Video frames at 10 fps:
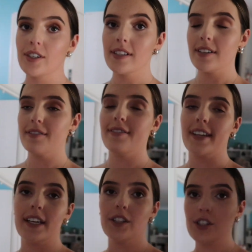just
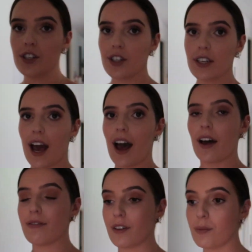finished
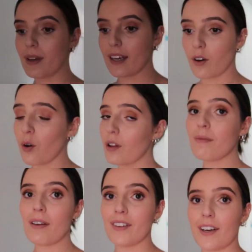filming all of
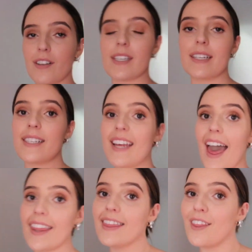my videos. It is
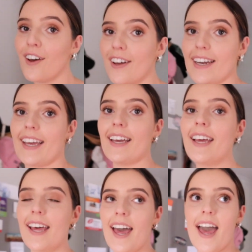10:30
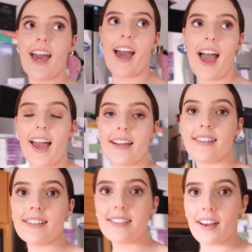
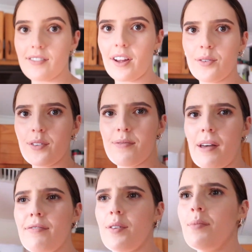and I've done all of
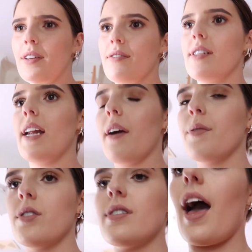my filming for today,
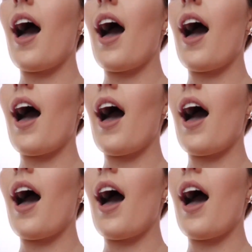which is